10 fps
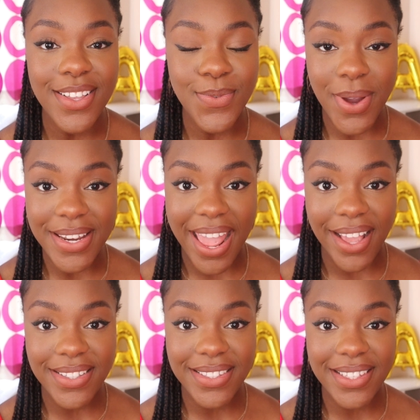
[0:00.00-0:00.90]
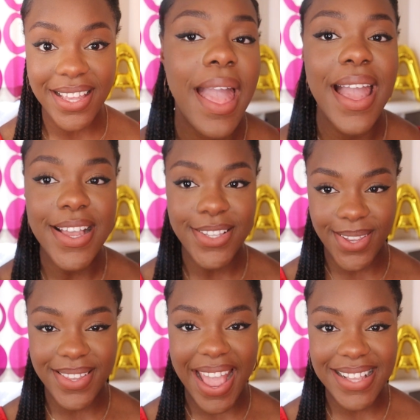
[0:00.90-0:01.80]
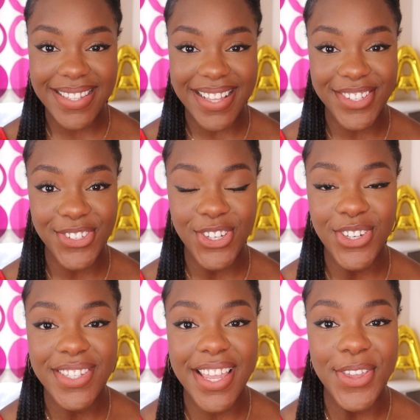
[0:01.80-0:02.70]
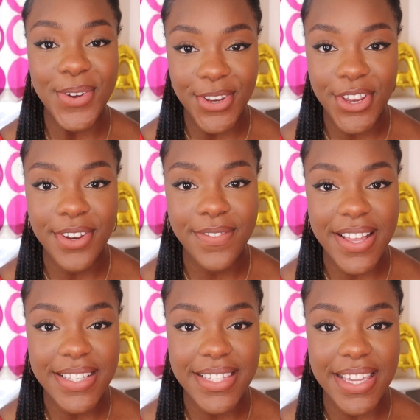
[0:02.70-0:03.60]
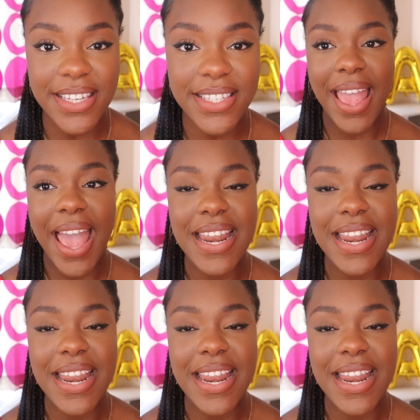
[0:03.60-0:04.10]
What next? So next is choosing your universities,